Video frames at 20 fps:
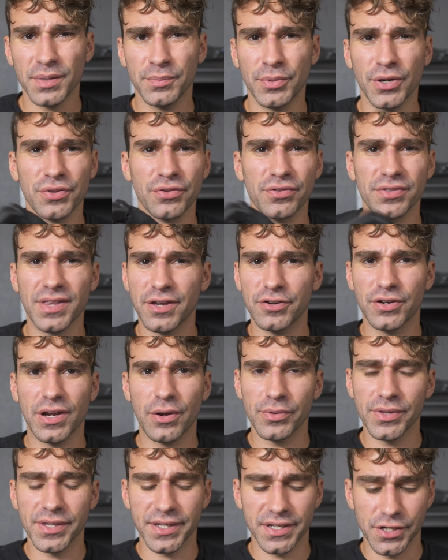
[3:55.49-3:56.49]
But other than that, you're not
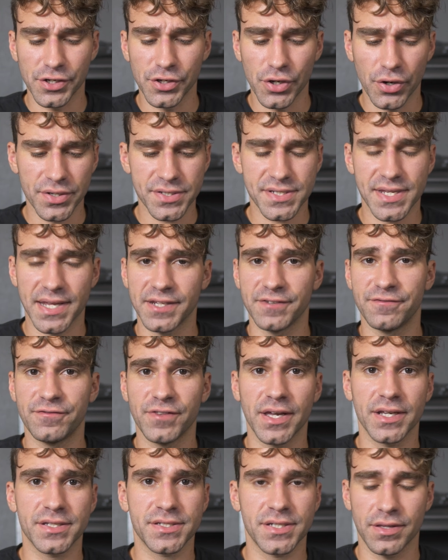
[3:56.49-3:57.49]
really going to notice any
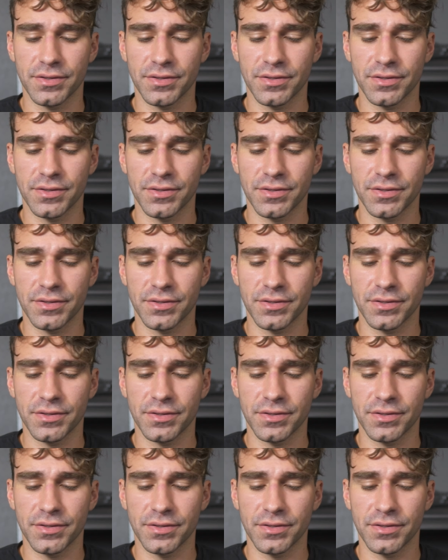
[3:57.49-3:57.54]
flex